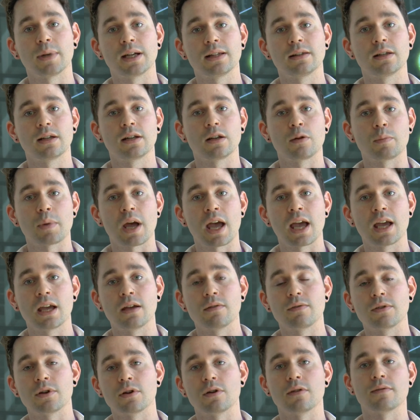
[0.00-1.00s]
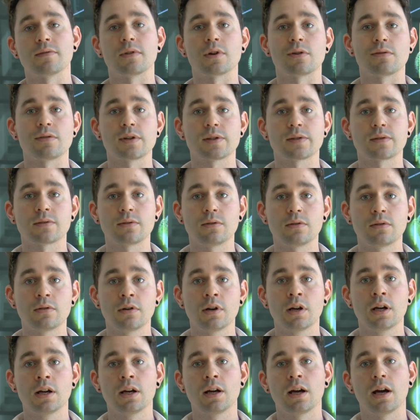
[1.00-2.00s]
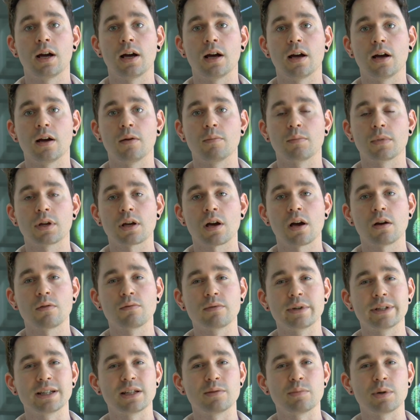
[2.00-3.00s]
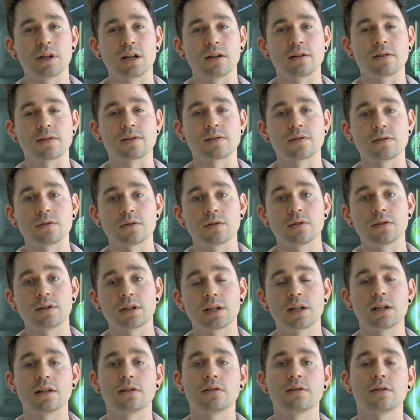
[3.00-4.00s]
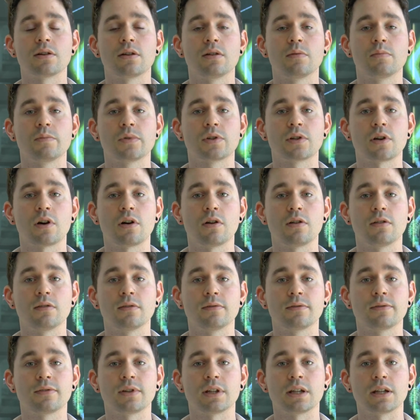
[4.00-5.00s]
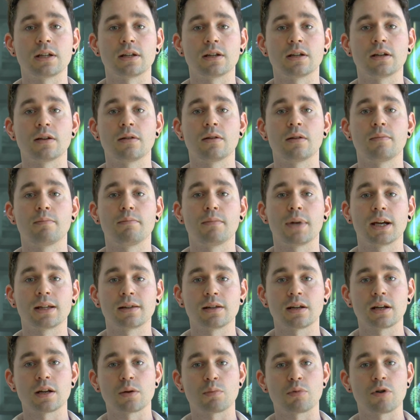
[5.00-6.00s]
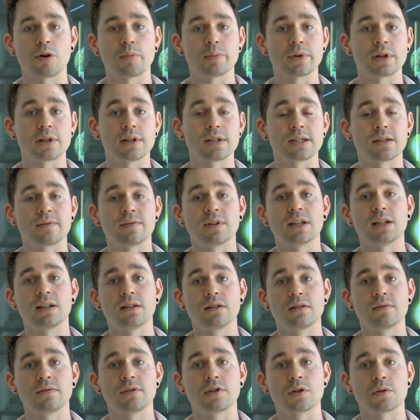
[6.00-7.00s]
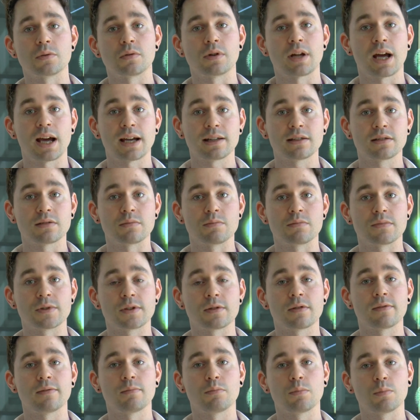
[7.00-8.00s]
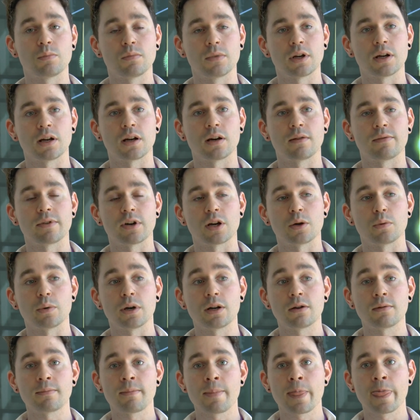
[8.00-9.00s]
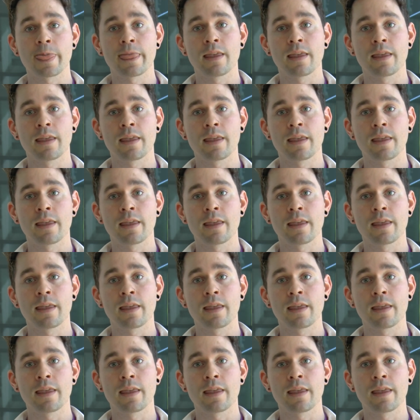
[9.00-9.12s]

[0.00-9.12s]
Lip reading: magnetic behavior of the crystal can't really be understood in terms of the magnetic properties of the individual atoms very well.